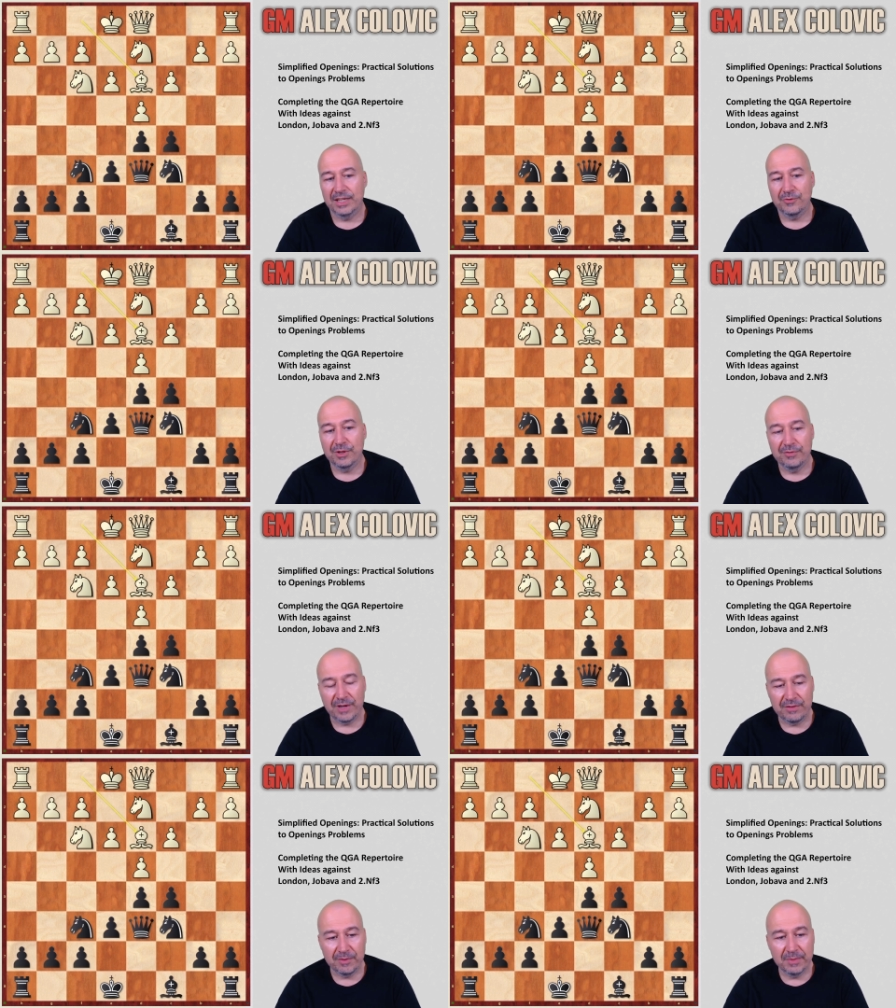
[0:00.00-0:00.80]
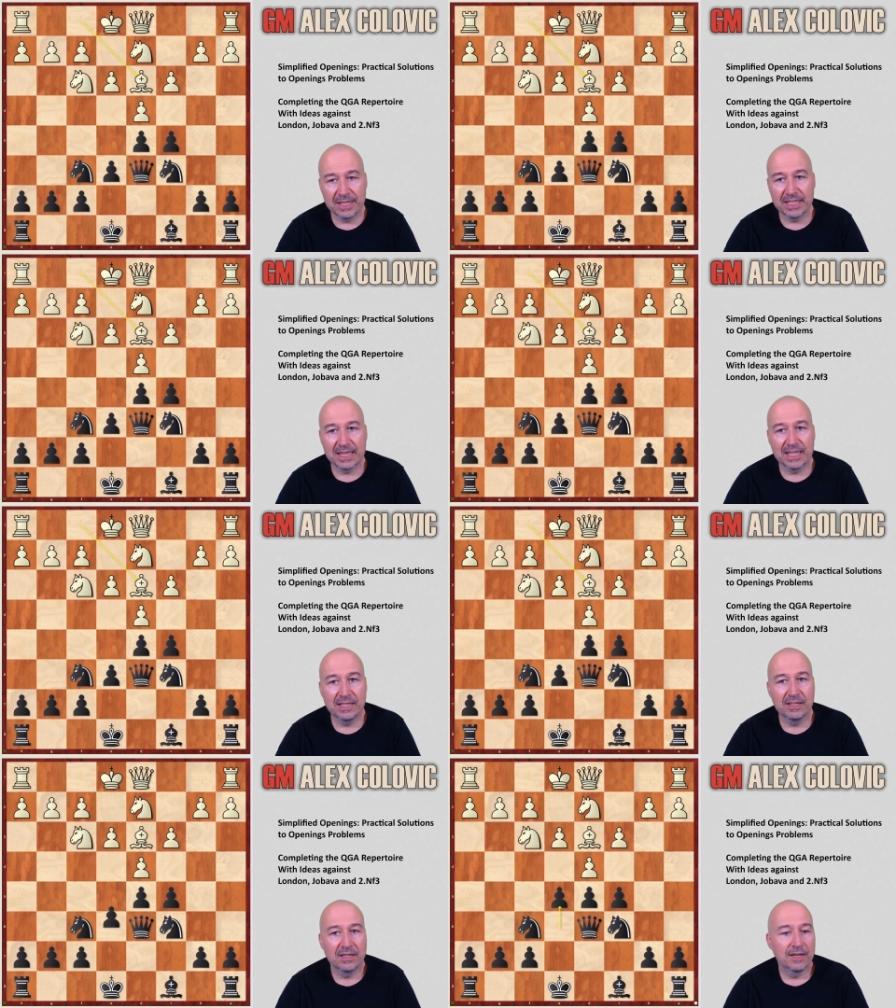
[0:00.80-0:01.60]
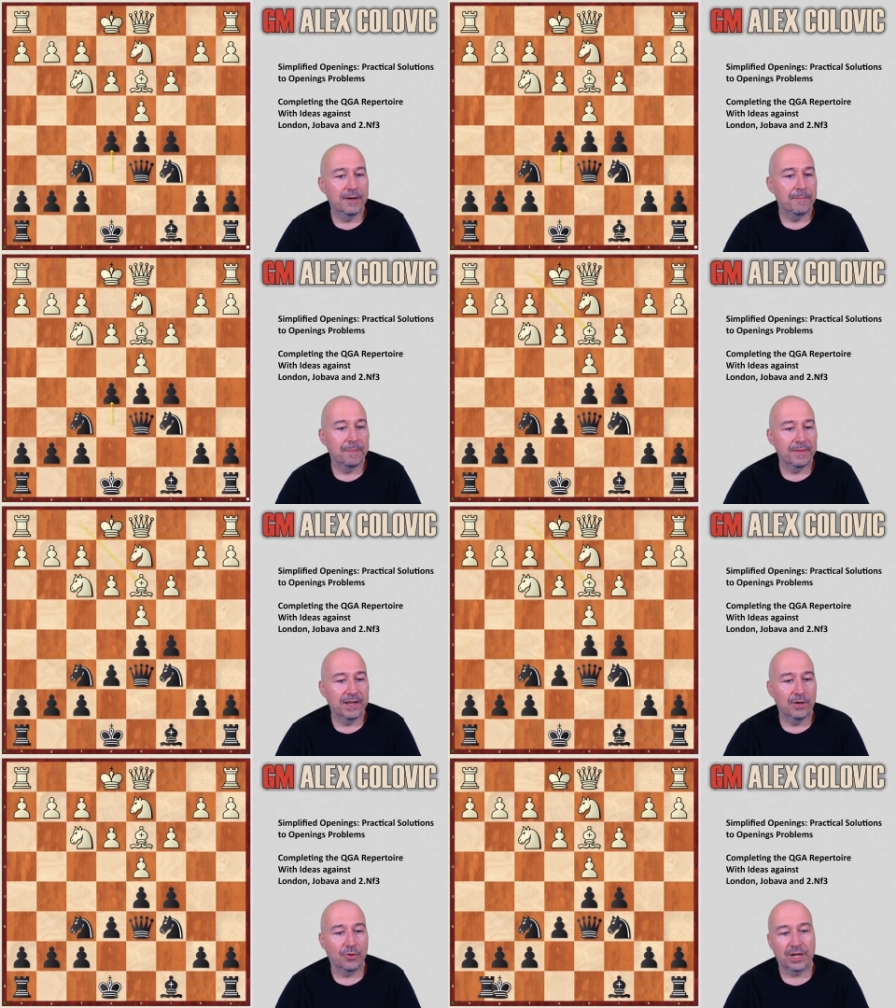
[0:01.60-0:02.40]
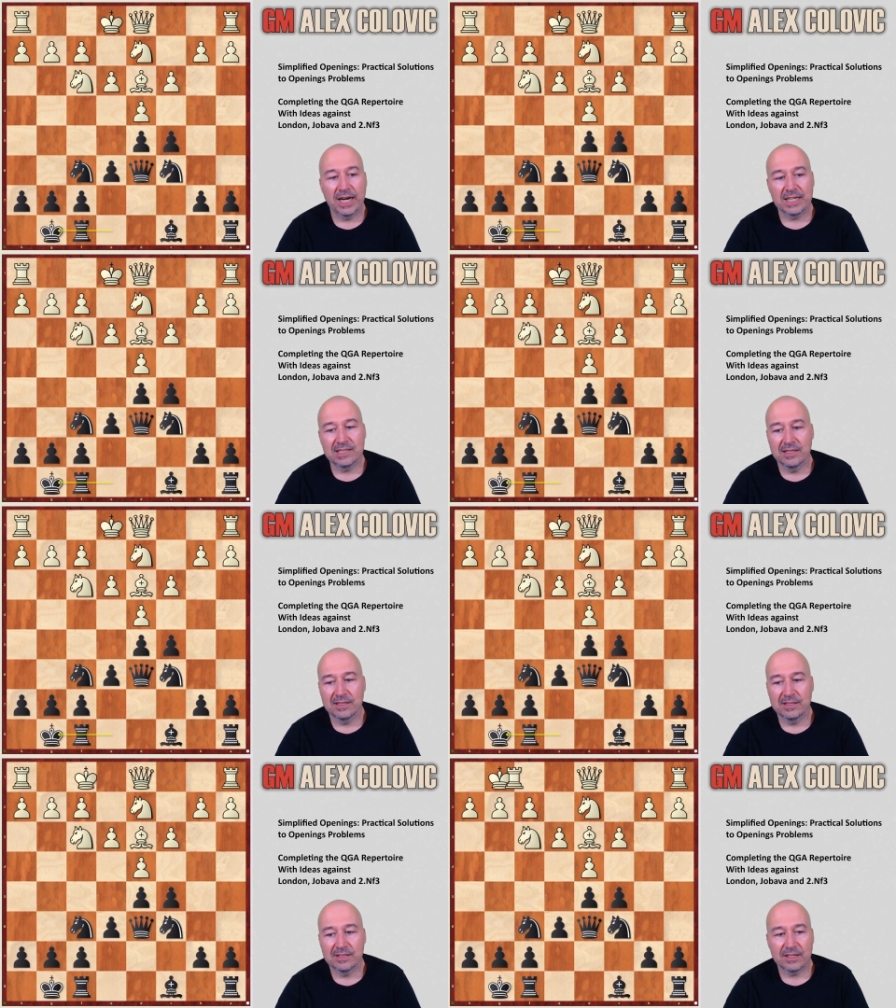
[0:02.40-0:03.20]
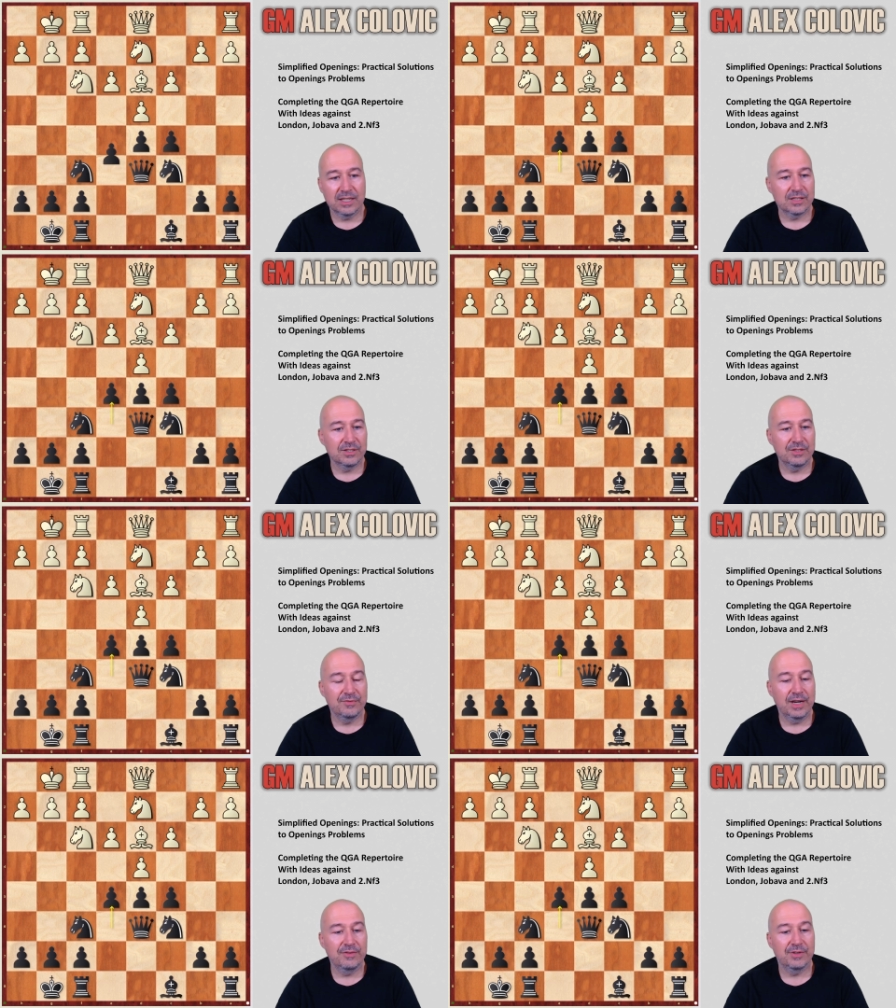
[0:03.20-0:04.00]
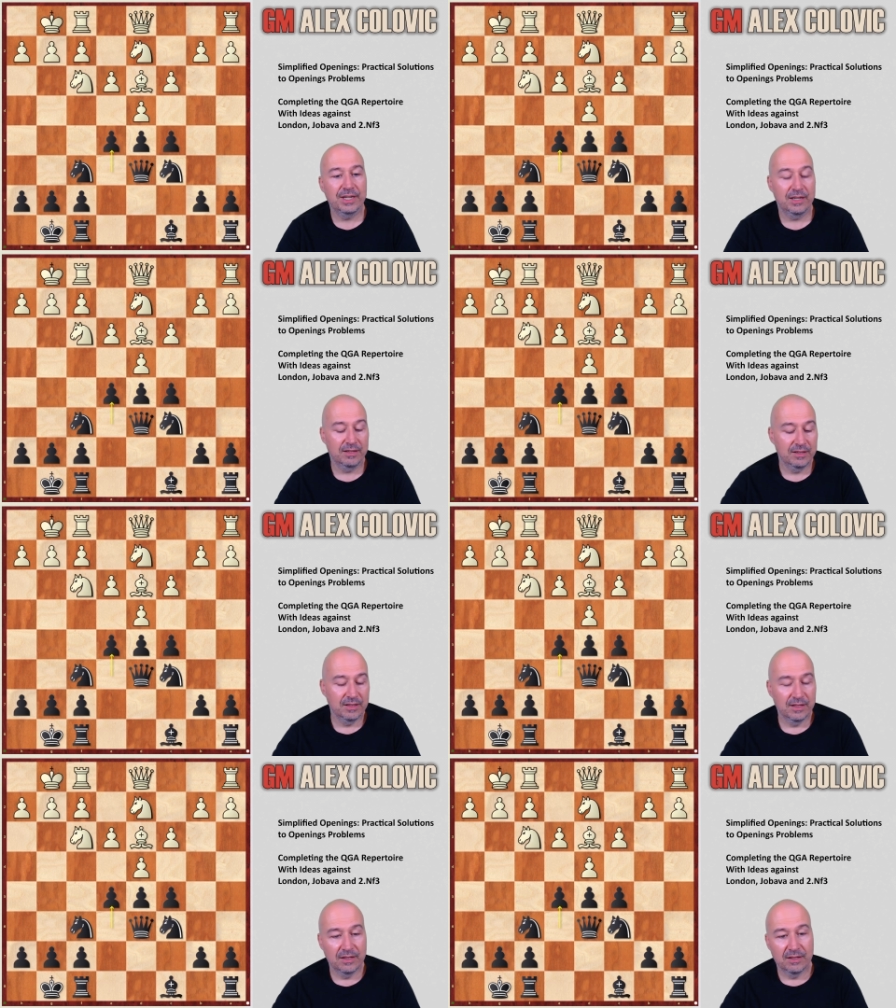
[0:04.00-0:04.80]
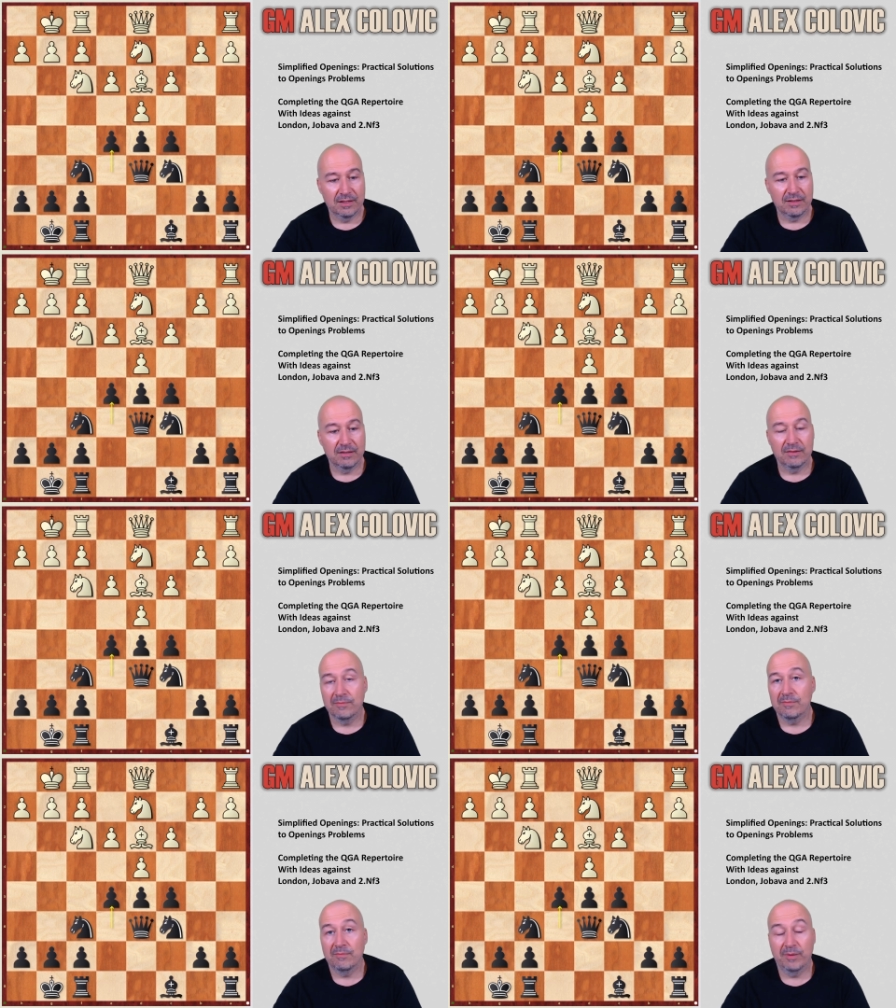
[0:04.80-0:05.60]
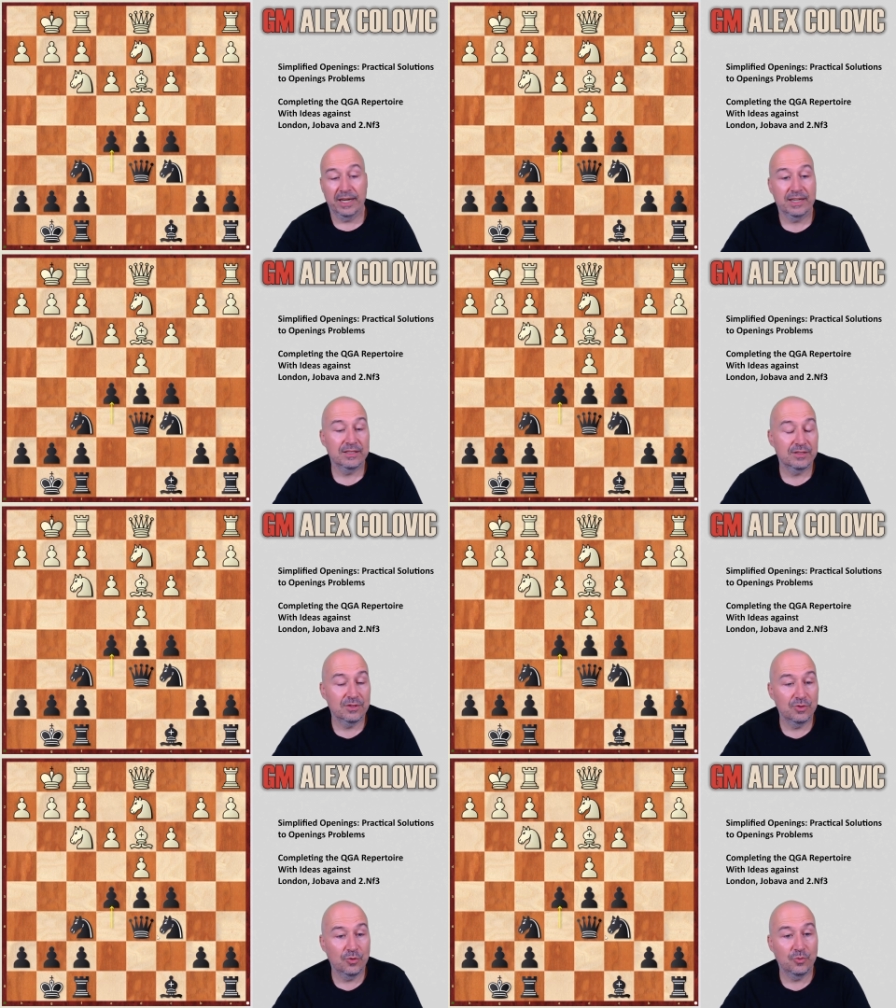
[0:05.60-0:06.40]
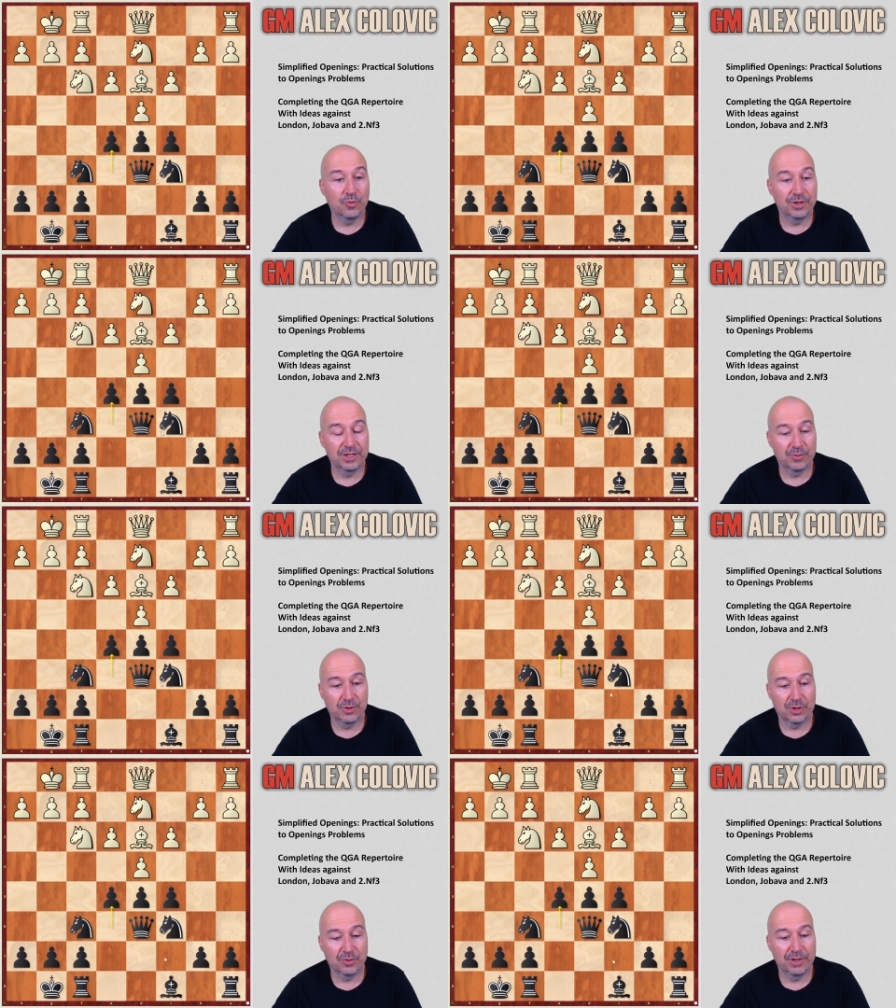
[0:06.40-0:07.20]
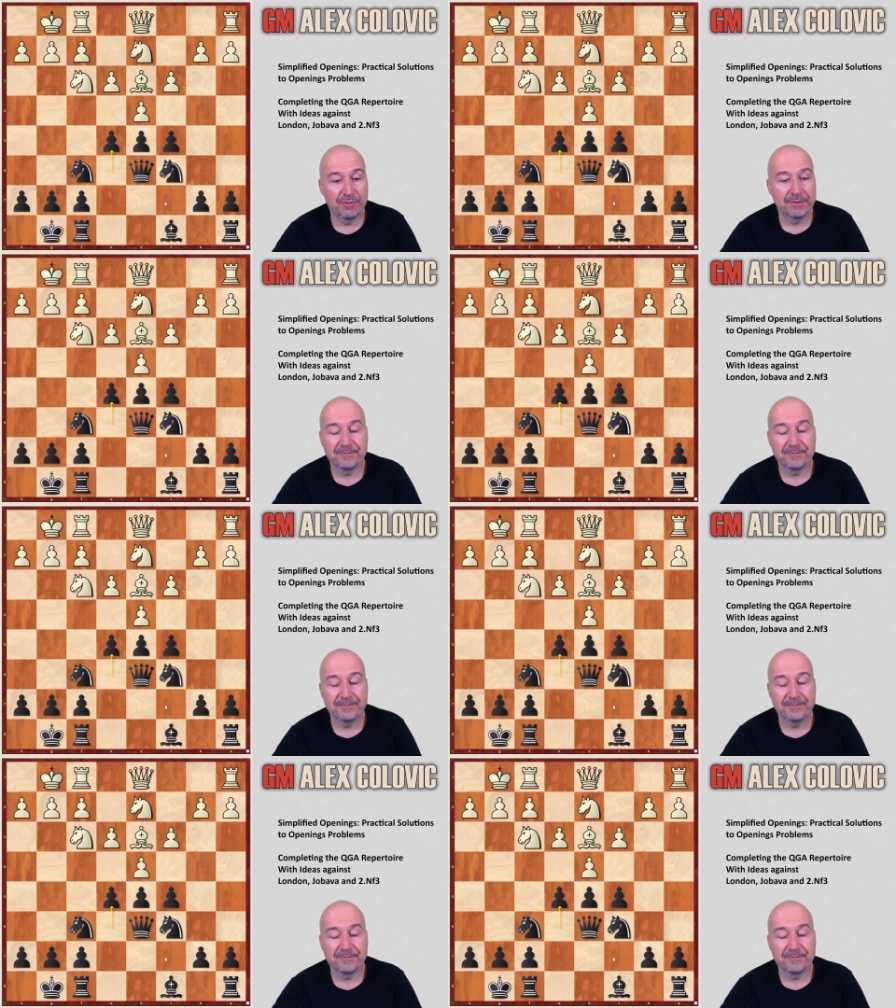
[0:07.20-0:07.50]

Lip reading: e5 immediately, yeah, or castles e5 again. Black has no worries whatsoever.